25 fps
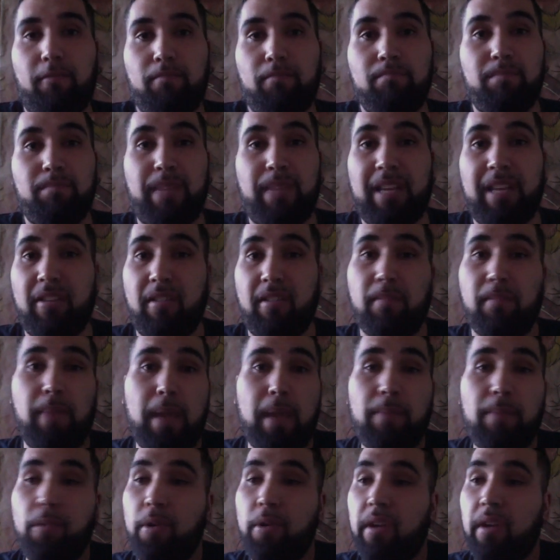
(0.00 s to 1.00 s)
because
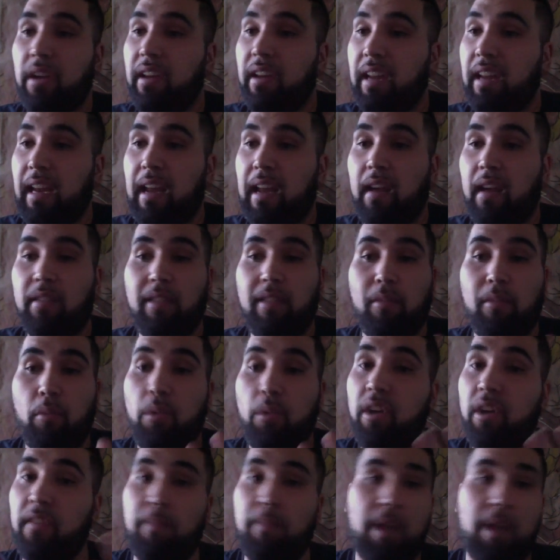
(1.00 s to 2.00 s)
people are going to get out. The
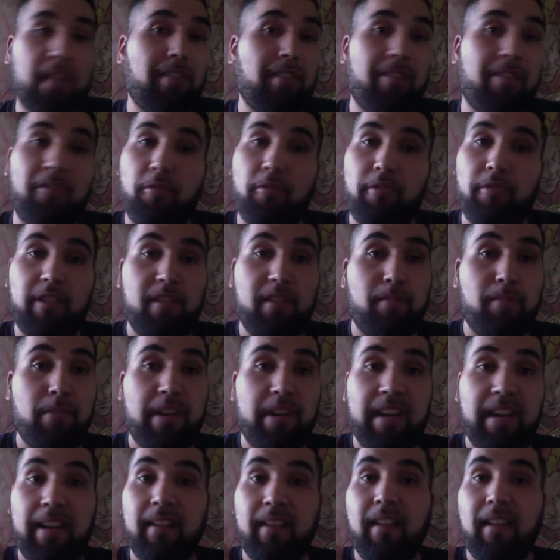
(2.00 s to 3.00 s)
word of mouth is already
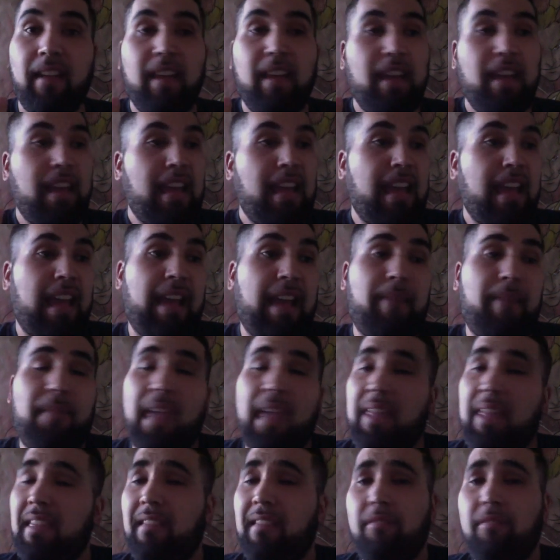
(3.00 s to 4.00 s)
spreading, and
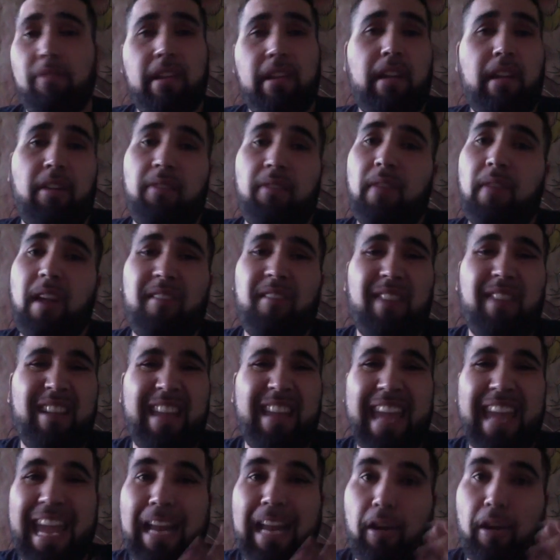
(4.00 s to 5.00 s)
there's already a
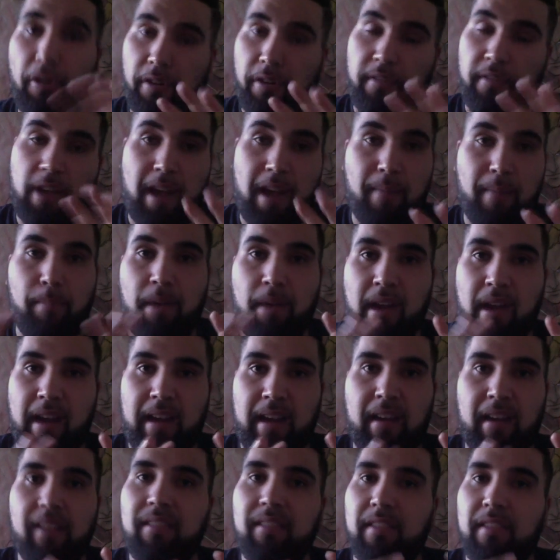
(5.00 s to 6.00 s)
heck load of hype
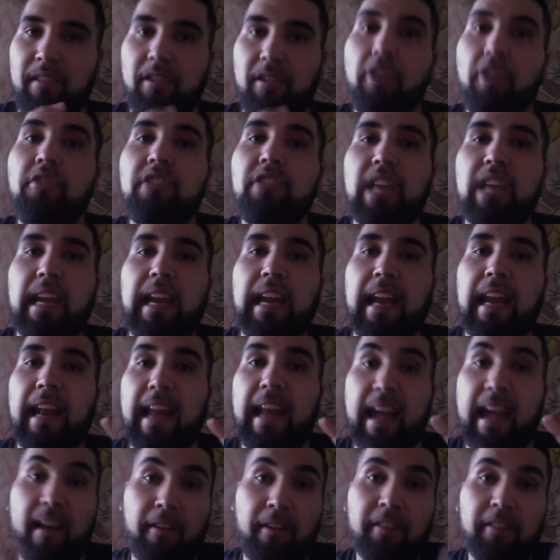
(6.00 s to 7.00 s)
behind it. So go check
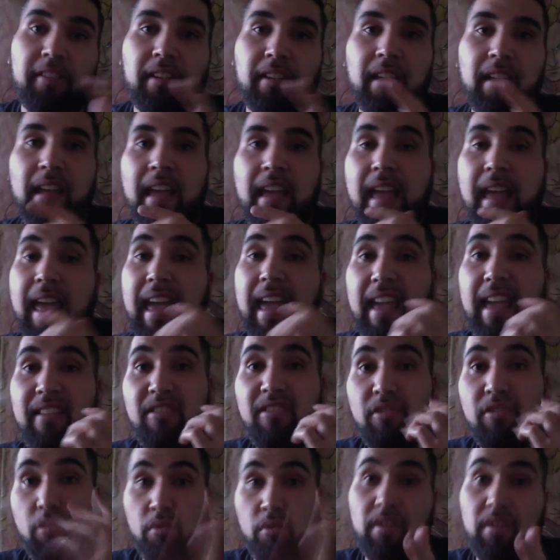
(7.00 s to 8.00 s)
it out.
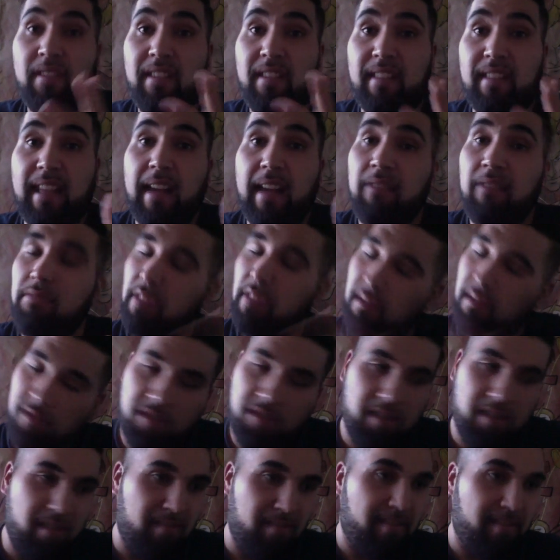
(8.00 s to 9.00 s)
as soon as it's out this
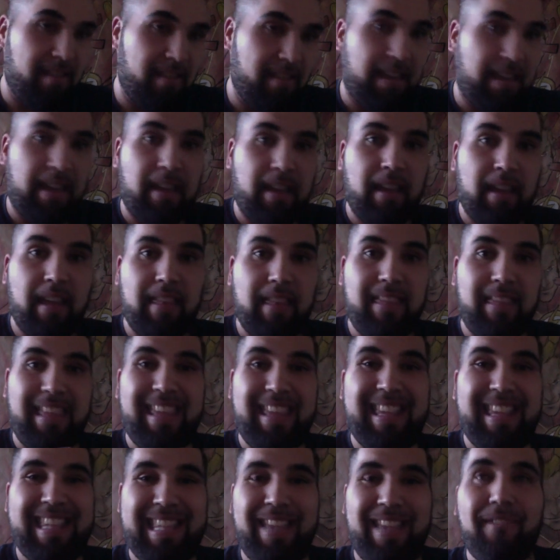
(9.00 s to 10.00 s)
Thursday, the
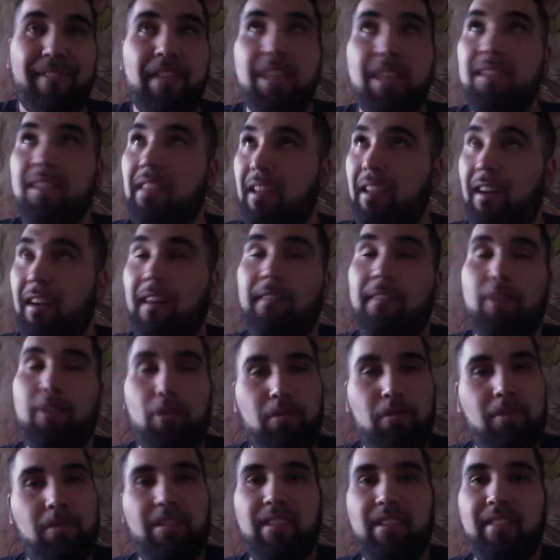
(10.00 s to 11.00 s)
7th of
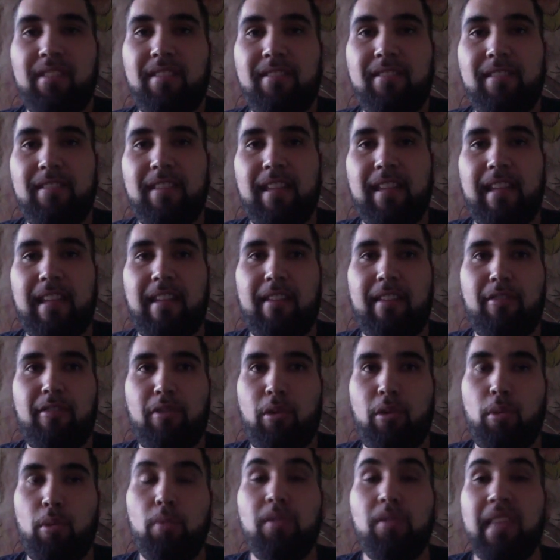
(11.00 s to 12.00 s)
August,
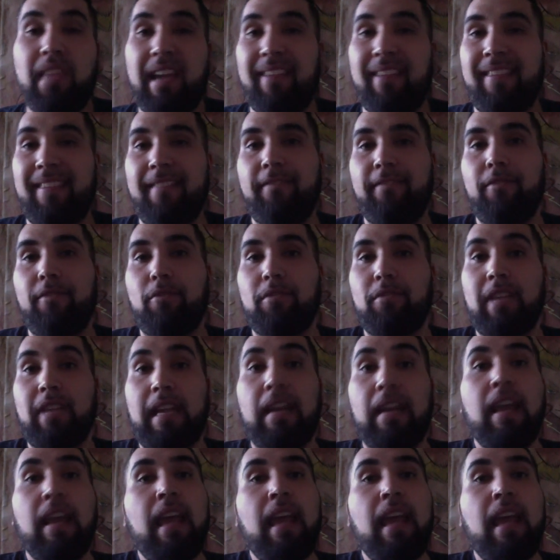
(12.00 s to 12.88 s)
2014.